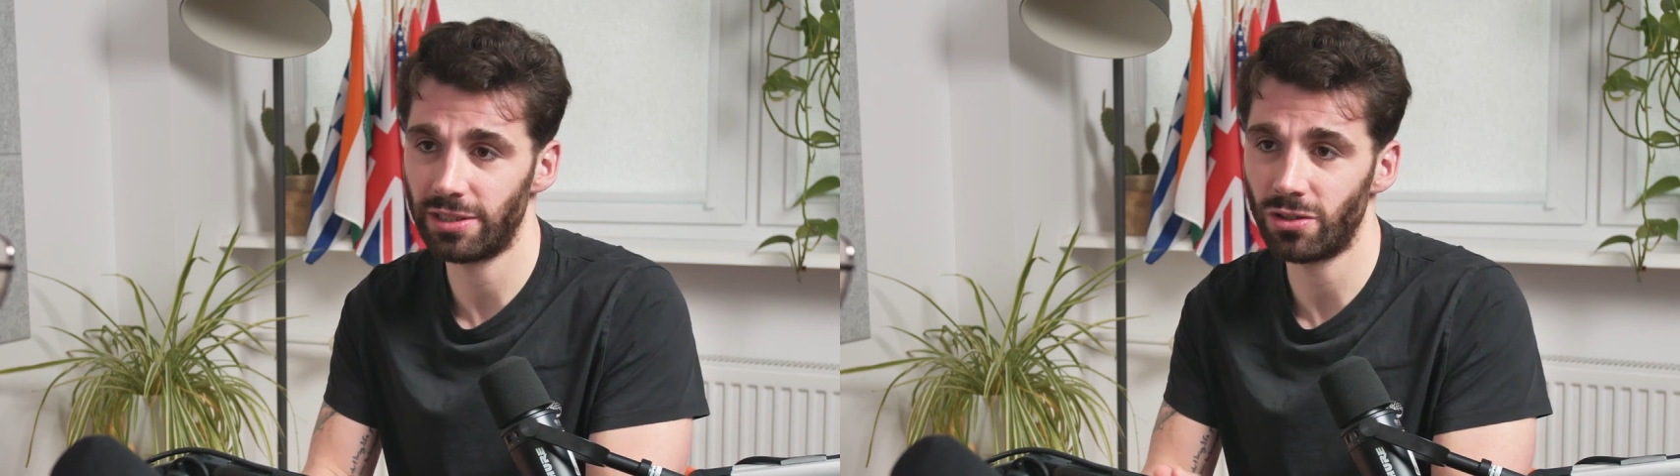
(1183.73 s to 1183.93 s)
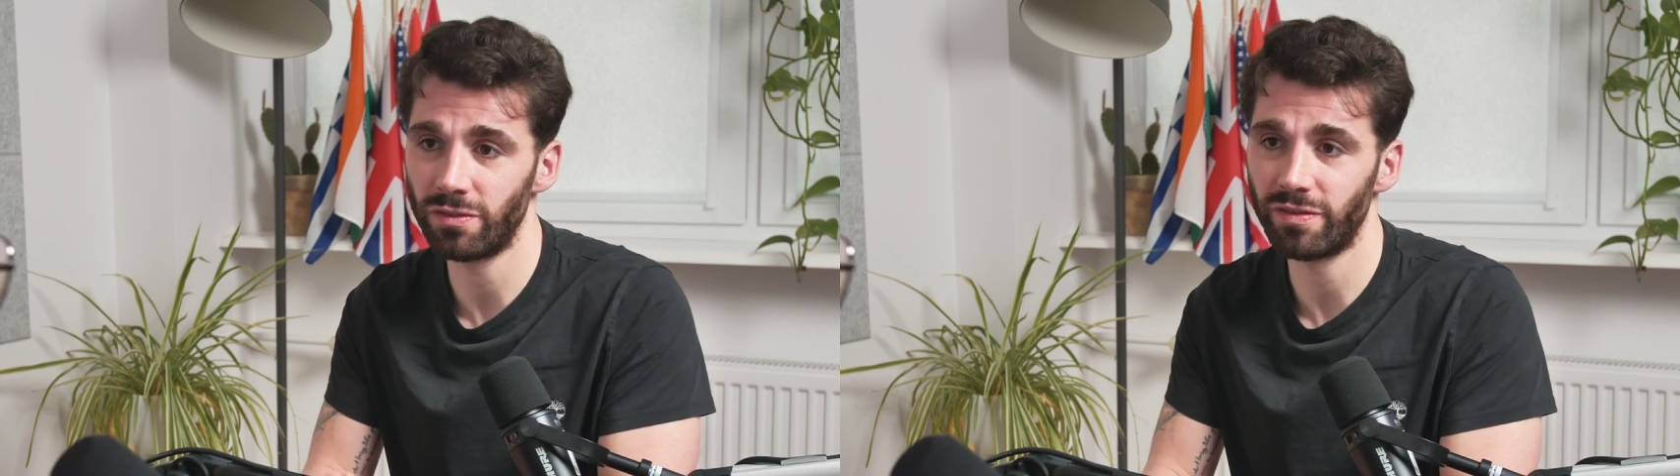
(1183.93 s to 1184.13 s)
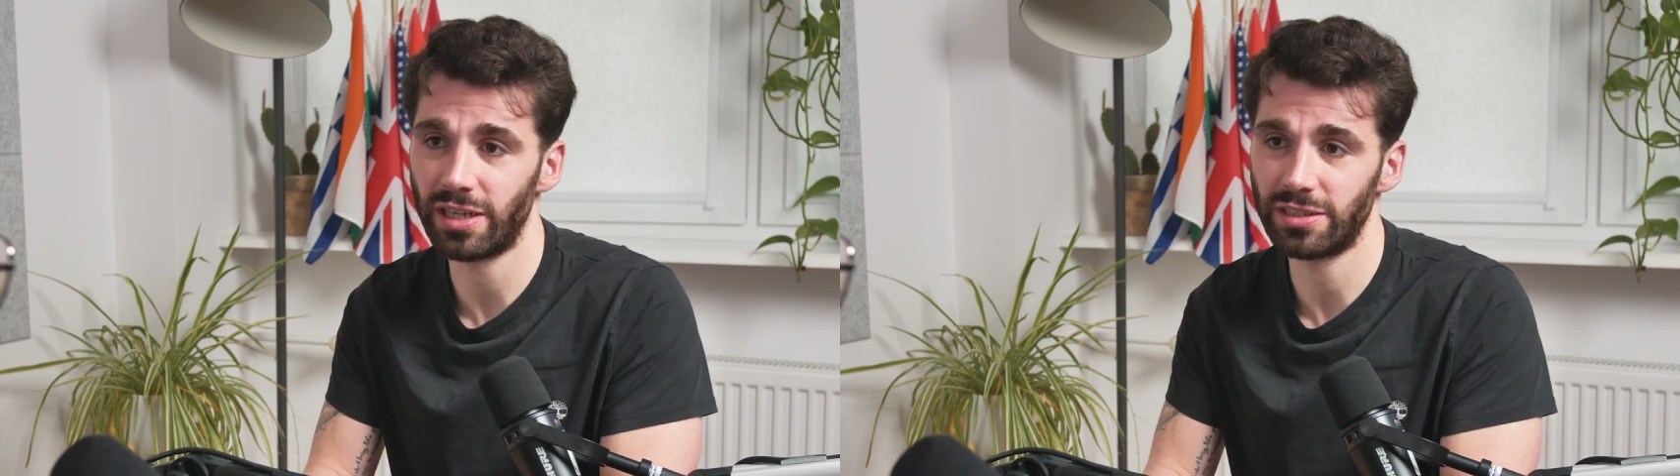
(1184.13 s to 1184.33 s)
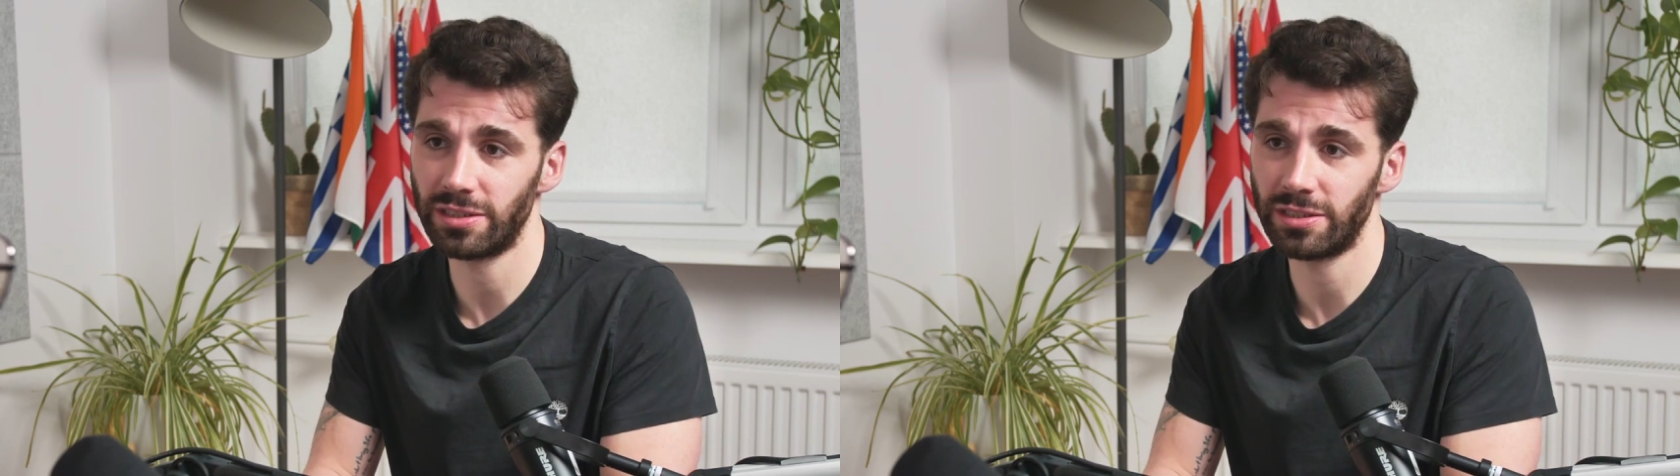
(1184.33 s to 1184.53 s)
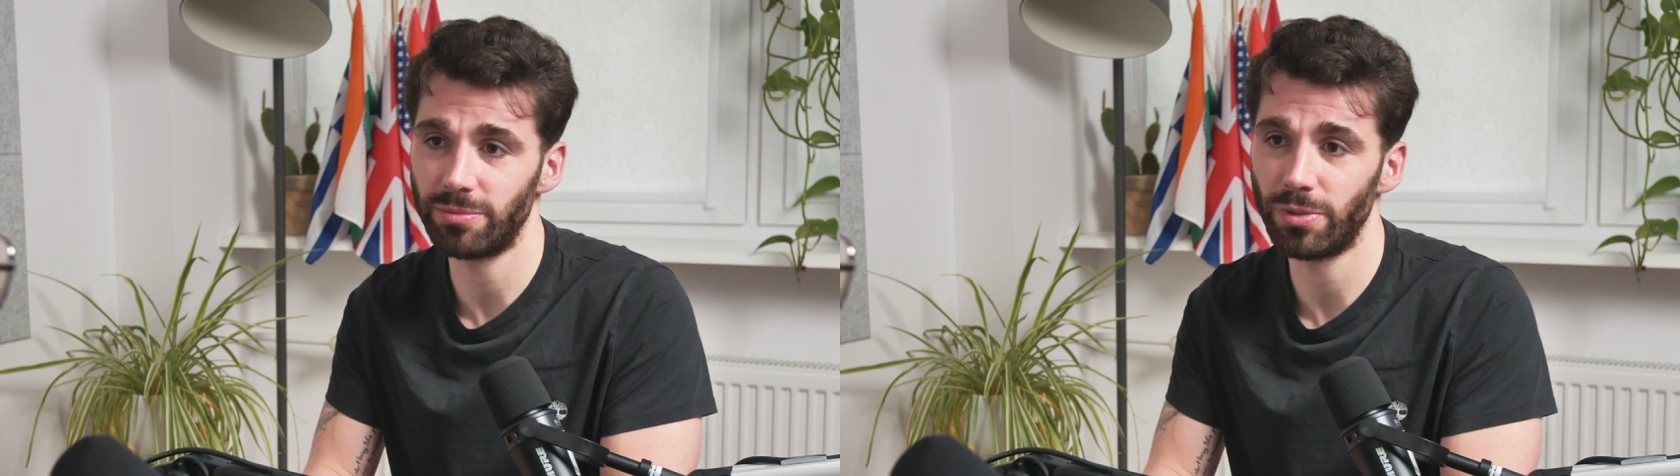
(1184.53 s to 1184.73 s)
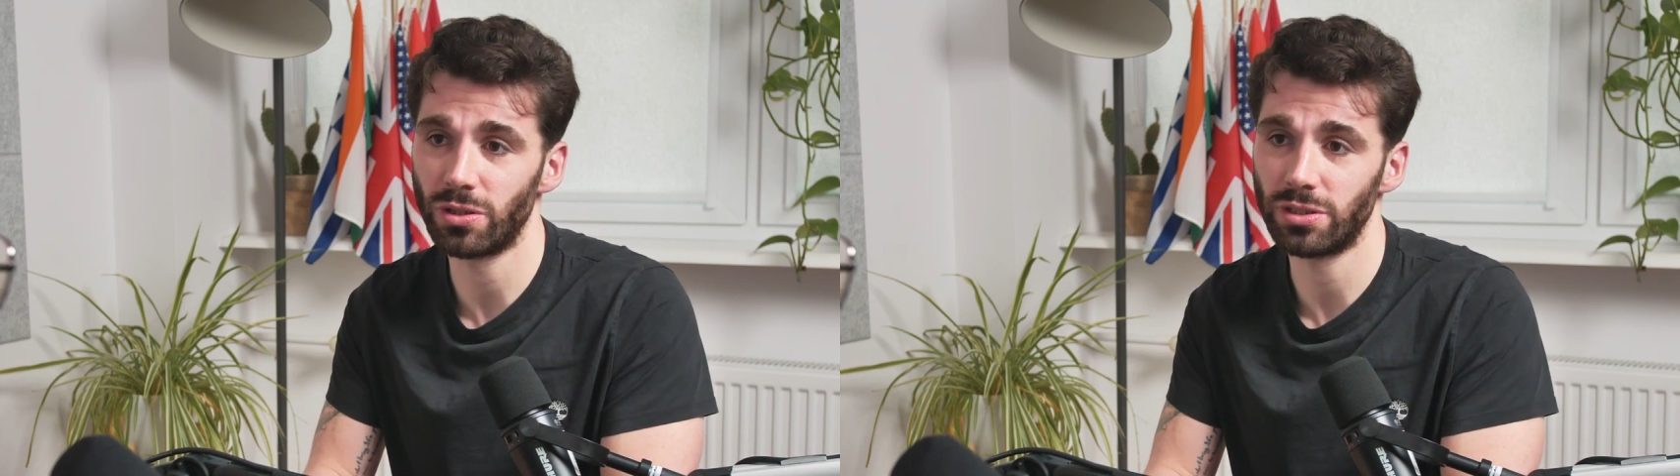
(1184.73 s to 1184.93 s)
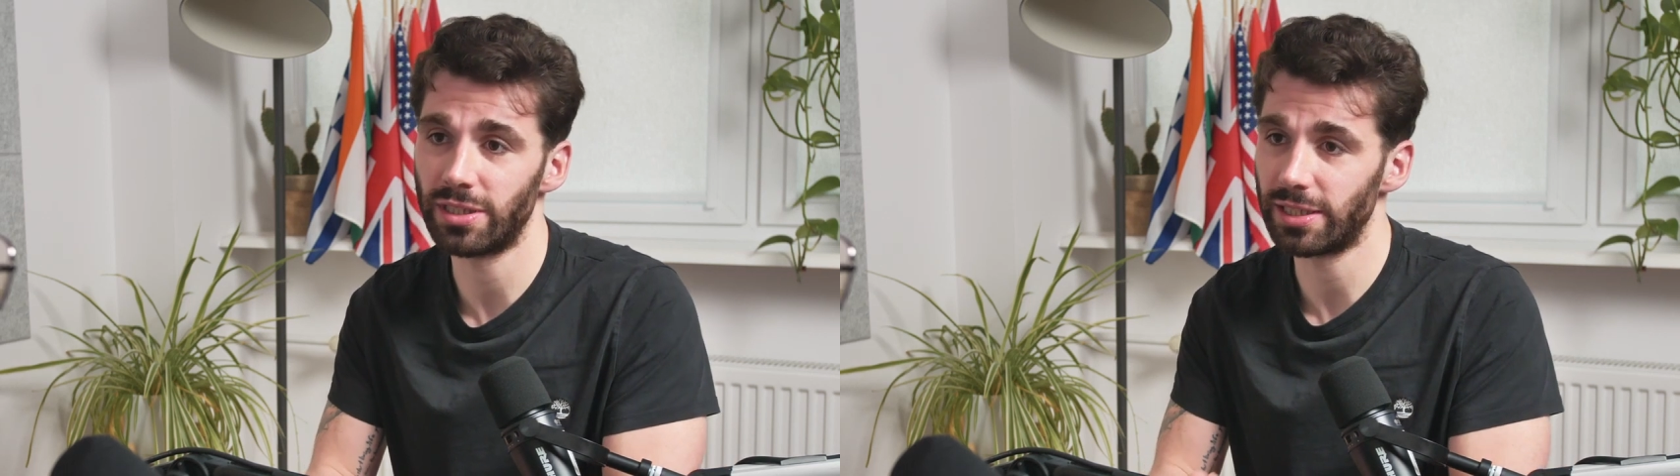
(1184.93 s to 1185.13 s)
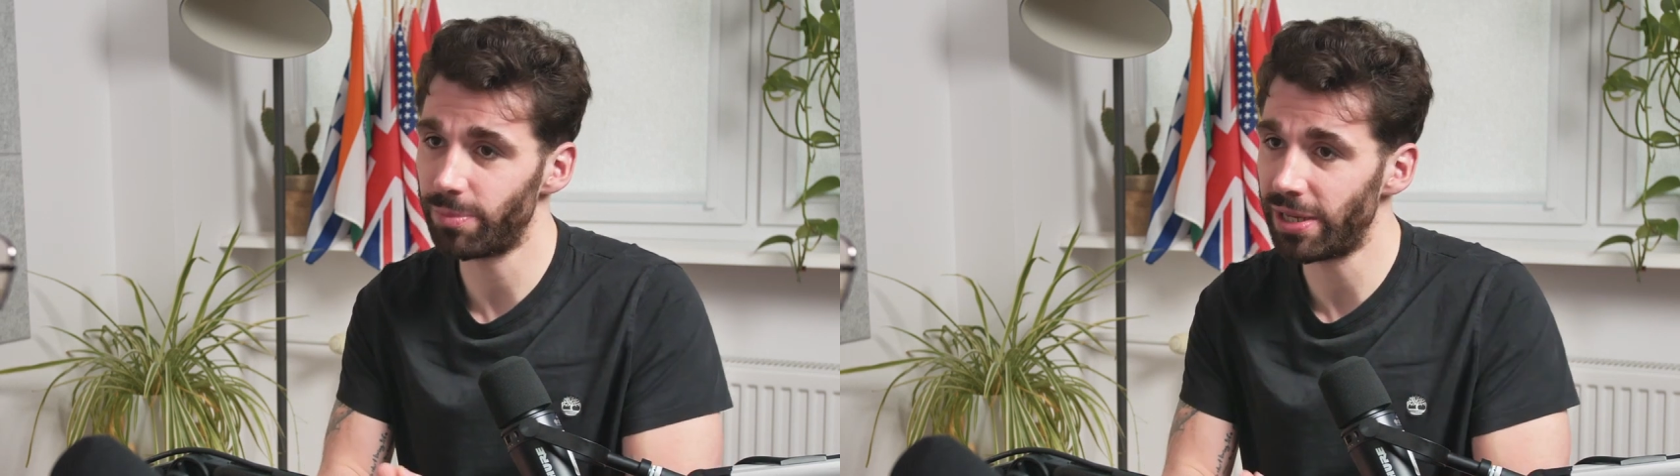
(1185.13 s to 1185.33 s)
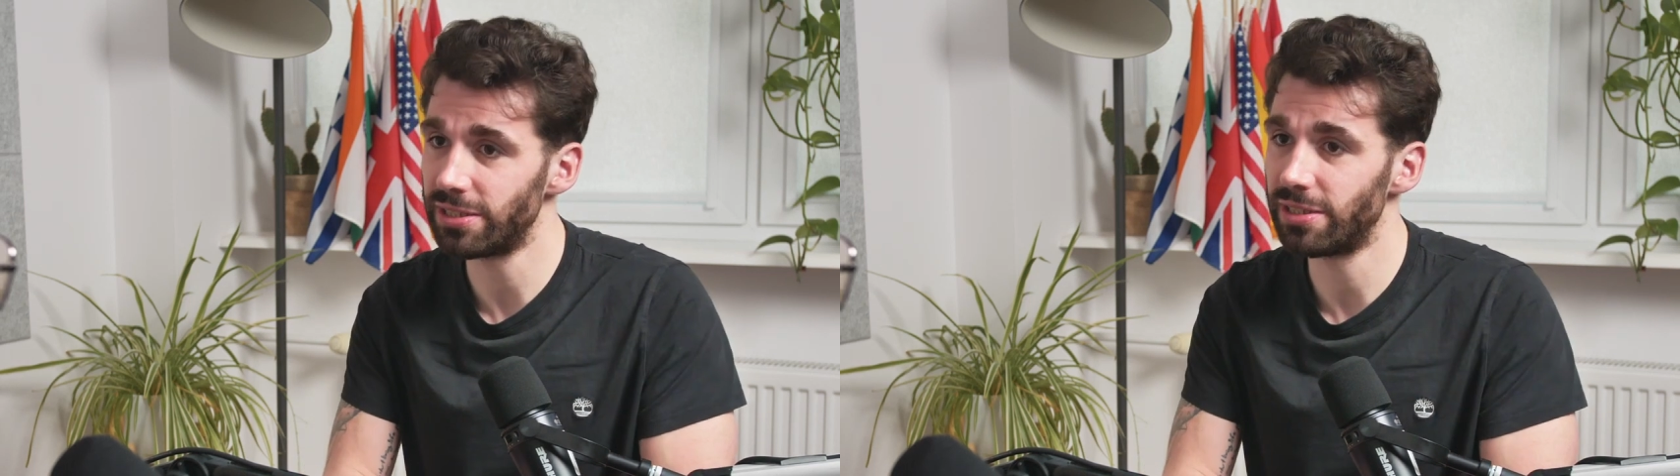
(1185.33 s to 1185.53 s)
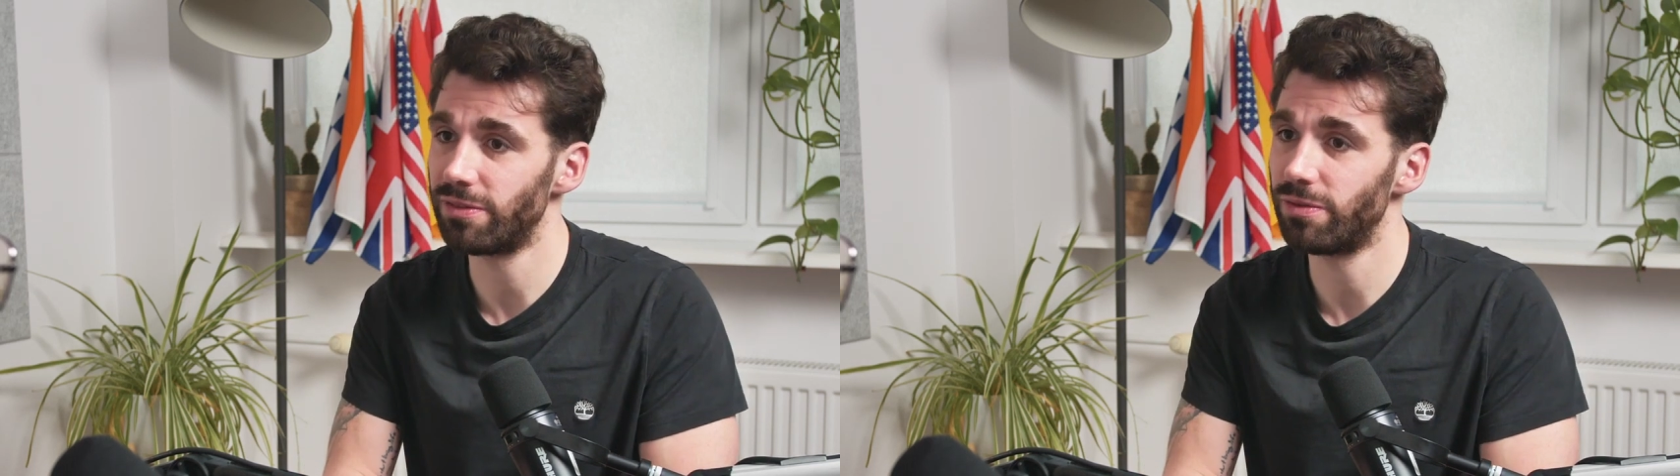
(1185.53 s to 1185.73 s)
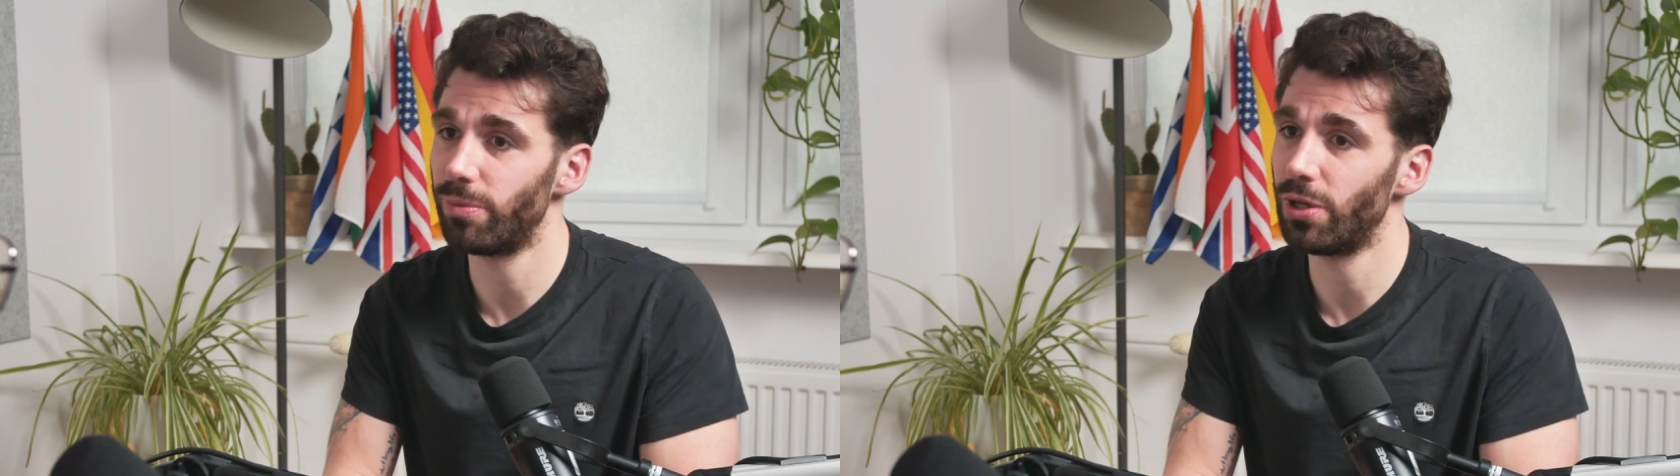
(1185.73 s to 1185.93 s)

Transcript: They don't invest in it because it's expensive,